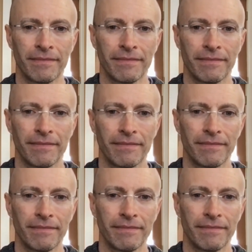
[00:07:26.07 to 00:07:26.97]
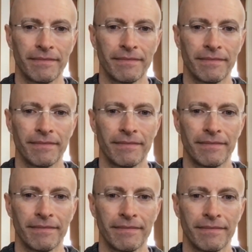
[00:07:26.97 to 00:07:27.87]

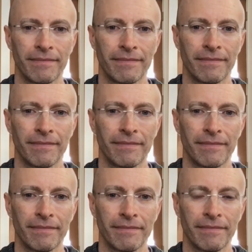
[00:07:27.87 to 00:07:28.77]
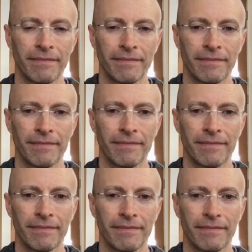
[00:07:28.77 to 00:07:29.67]

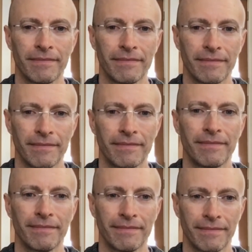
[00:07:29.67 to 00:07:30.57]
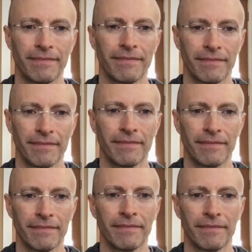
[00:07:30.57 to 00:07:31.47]

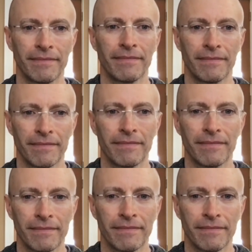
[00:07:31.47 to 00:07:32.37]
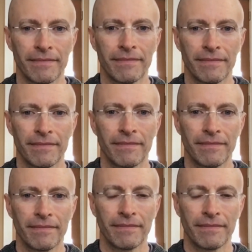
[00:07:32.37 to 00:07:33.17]
[no speech]